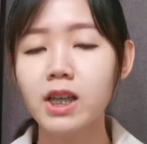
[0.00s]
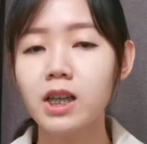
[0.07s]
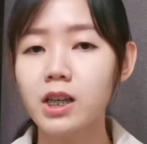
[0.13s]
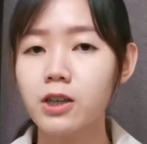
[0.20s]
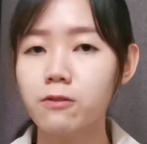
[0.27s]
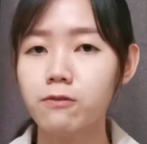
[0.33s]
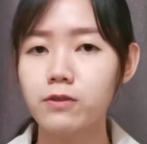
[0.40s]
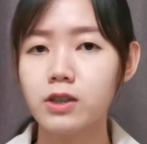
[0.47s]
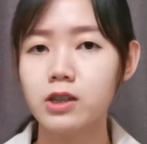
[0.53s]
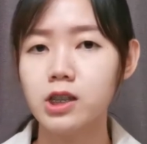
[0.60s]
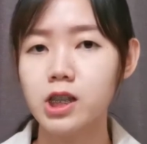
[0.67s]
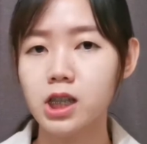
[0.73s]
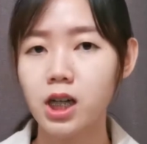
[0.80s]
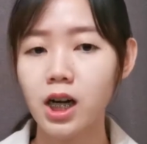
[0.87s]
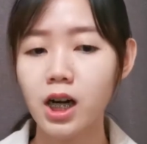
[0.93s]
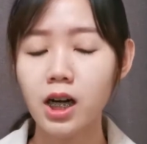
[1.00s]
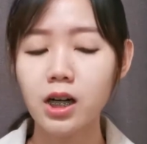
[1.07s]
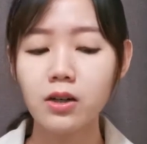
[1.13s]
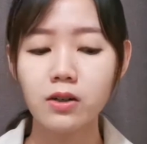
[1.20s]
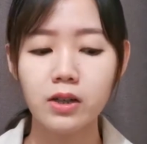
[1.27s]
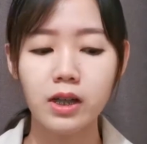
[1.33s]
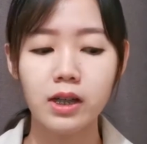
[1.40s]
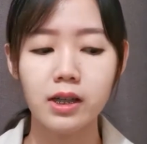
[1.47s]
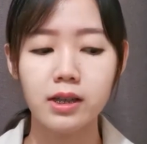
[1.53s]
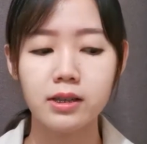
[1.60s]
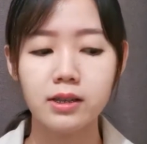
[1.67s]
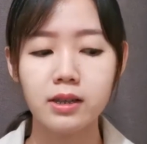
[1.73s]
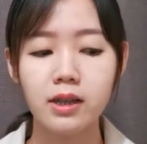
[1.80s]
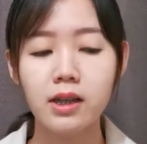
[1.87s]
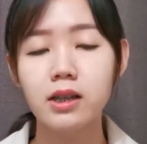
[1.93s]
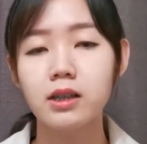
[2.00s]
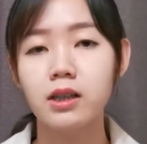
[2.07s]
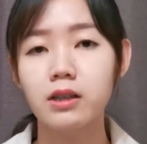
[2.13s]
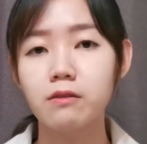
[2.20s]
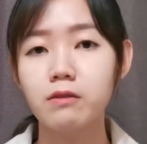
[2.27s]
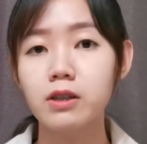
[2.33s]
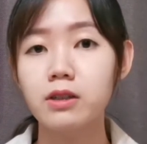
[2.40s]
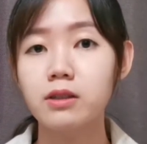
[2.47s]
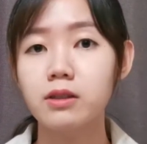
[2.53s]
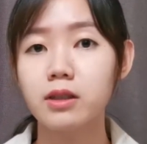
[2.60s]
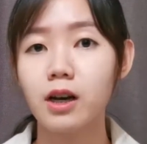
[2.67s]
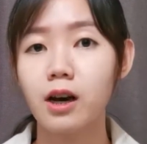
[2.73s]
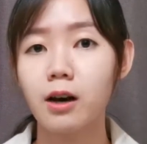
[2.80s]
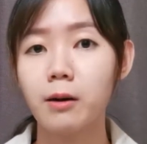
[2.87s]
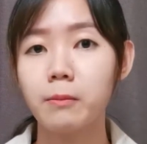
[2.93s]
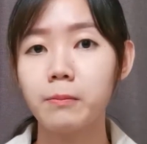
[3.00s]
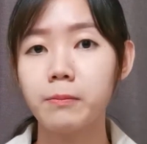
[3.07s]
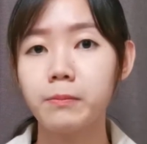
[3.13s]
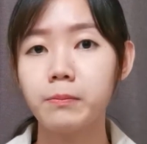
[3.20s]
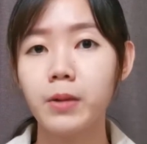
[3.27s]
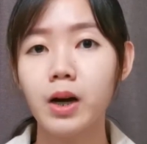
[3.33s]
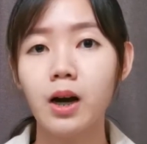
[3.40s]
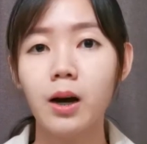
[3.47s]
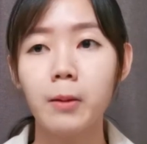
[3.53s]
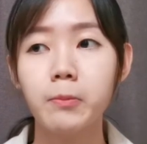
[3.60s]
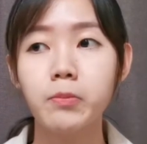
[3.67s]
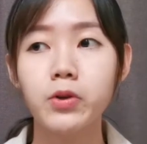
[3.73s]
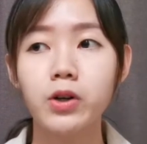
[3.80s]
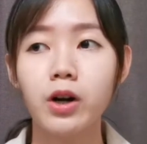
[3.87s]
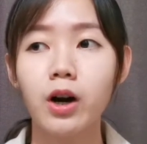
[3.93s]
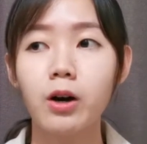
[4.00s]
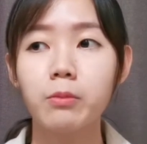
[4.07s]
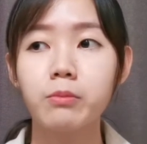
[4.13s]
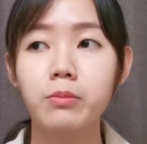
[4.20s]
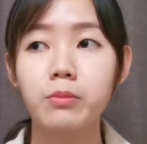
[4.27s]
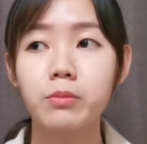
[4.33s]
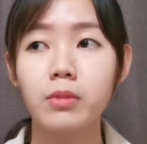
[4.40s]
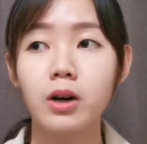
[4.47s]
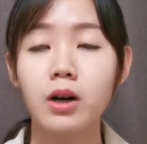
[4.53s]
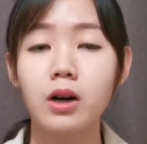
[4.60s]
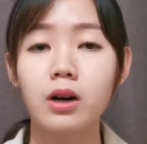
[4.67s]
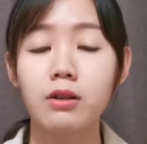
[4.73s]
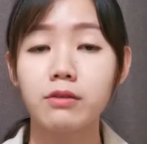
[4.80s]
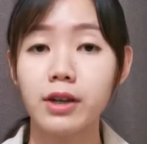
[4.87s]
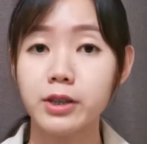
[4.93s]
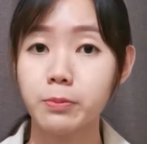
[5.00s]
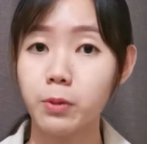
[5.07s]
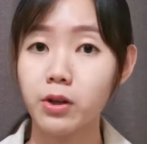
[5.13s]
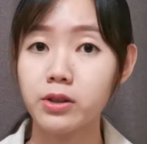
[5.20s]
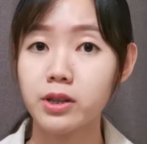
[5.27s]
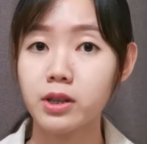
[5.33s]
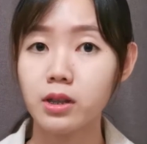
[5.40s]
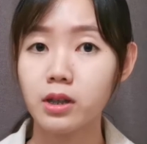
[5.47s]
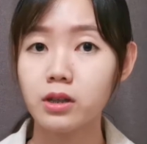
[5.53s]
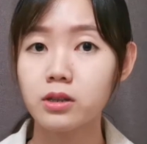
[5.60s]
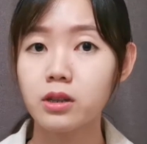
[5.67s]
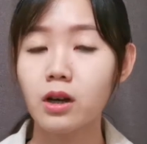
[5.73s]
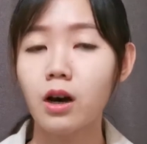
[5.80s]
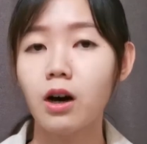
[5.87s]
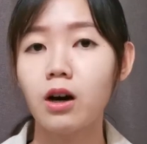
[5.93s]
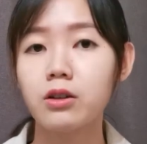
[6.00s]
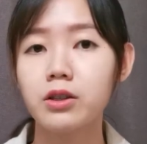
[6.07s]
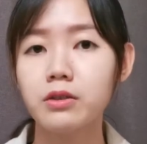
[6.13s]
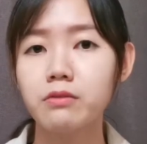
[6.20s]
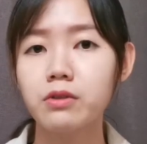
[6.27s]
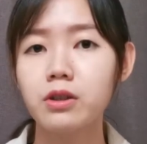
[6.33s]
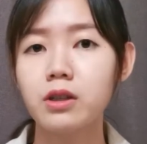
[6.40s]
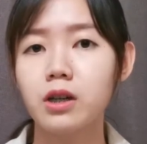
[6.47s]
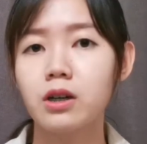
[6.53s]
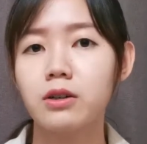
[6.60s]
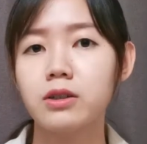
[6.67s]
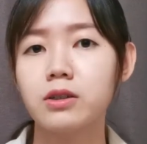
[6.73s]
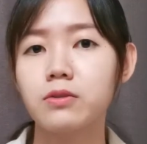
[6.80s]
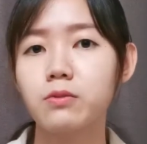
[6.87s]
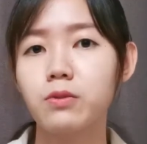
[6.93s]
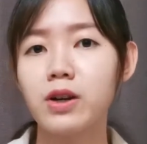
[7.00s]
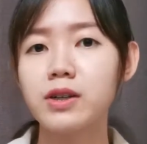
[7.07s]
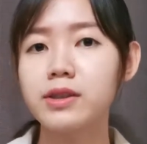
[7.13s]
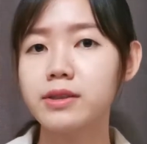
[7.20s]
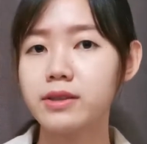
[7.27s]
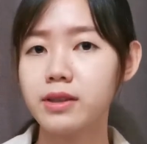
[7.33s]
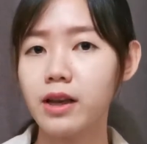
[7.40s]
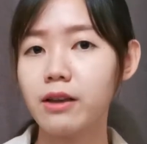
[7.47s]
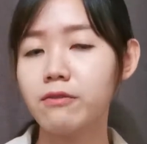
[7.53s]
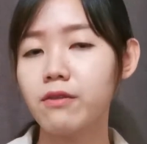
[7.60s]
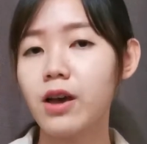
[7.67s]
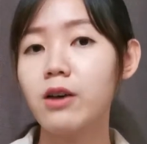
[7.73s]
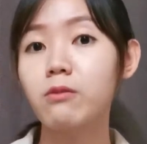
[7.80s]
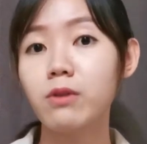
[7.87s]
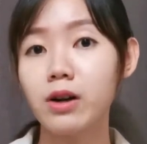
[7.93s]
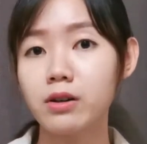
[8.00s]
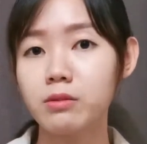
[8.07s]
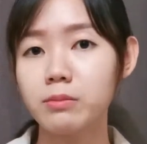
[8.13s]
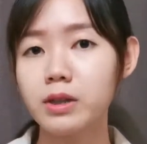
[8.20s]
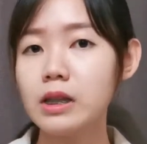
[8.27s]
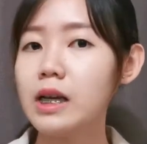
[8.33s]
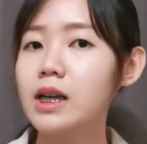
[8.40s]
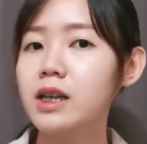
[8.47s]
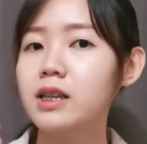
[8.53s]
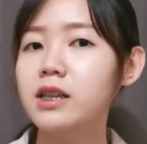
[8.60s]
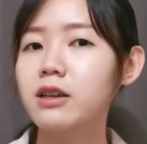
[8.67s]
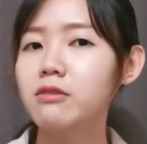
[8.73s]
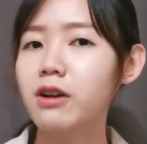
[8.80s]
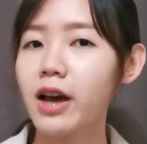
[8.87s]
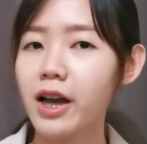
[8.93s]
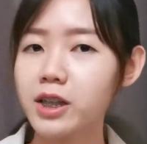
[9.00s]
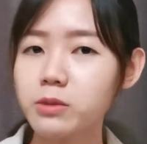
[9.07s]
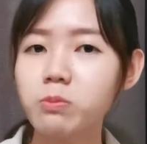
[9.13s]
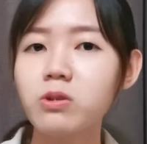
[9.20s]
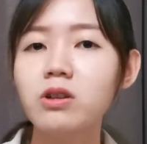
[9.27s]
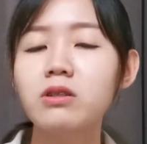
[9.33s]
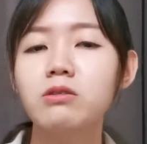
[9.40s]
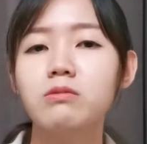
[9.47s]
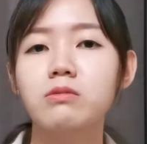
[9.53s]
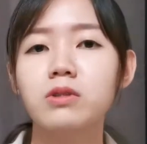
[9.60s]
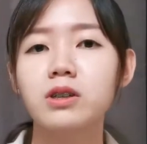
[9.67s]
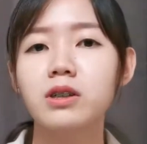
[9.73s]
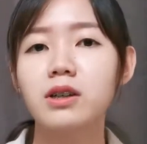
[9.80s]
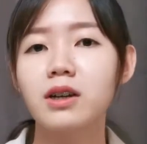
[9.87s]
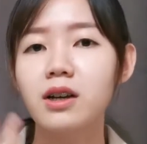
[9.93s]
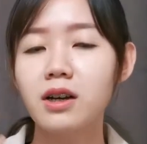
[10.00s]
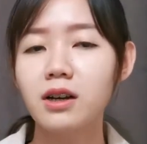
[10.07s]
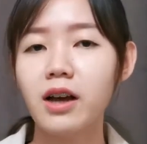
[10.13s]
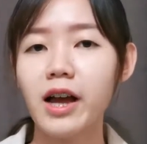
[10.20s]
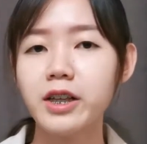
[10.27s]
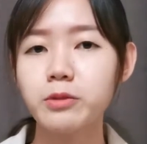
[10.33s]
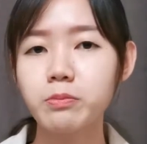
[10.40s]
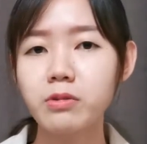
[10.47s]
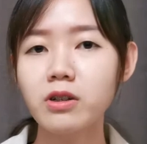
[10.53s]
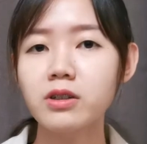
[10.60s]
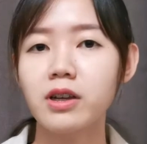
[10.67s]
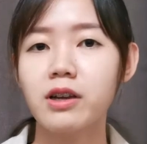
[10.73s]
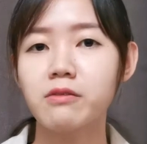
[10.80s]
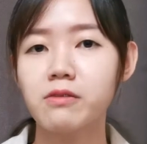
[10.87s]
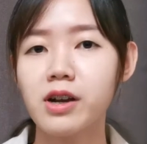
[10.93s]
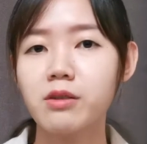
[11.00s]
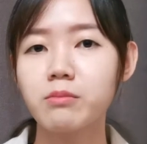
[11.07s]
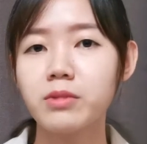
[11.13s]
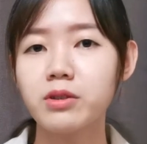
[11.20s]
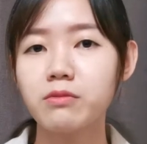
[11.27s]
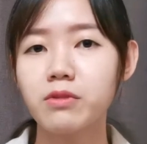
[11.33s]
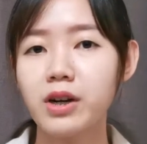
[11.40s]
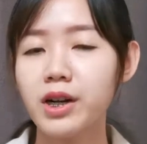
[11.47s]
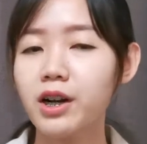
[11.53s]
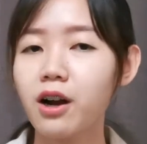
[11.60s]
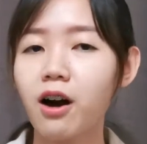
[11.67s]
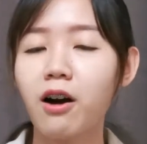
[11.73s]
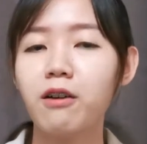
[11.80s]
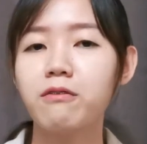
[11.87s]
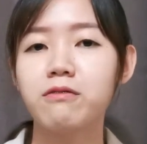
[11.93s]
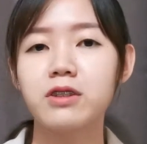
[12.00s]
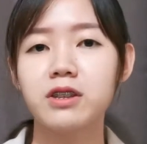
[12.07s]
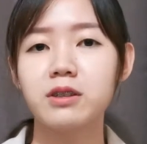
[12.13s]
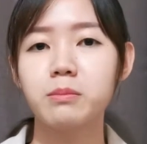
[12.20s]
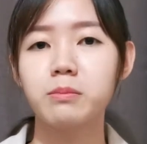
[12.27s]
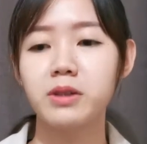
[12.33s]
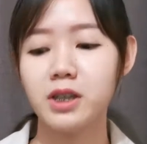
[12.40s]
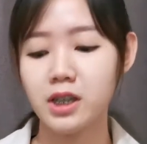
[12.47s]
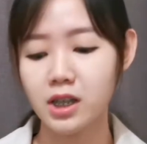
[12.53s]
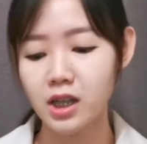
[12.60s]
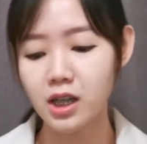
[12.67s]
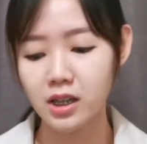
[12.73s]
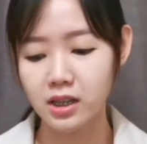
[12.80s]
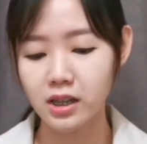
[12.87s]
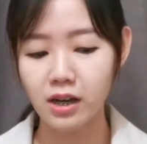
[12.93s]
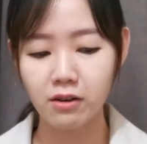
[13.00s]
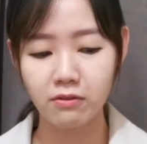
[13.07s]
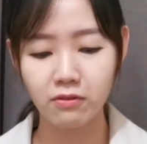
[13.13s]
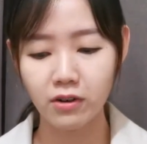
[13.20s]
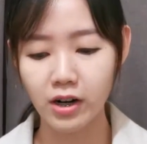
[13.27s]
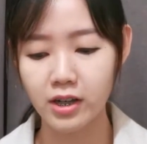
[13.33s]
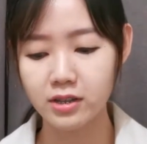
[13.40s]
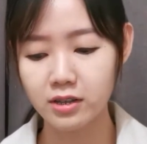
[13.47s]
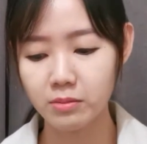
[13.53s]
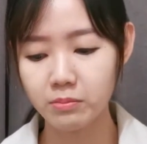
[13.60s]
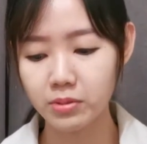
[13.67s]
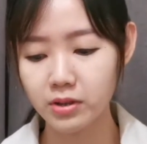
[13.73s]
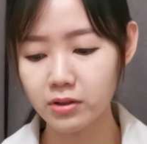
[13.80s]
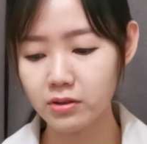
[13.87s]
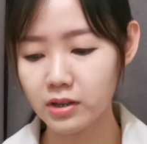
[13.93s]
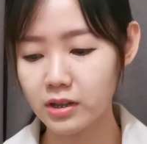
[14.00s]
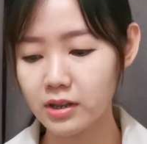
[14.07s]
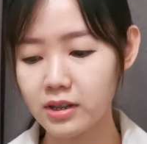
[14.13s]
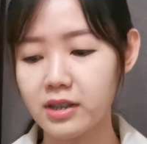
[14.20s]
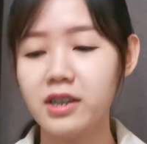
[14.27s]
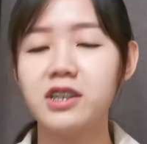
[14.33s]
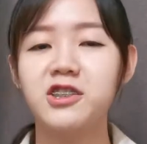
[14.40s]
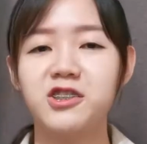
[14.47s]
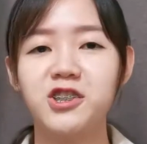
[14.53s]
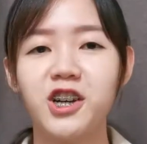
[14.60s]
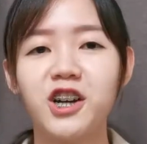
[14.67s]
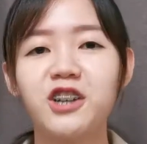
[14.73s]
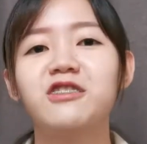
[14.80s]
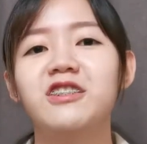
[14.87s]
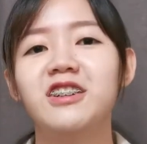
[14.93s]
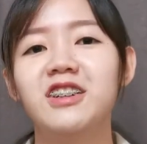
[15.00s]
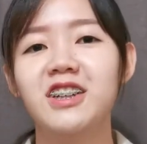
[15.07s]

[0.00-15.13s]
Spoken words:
if the child is given some prompt responses or given a very safe environment, they will explore the world, explore the environment very comfortably. Yeah, for example, this child,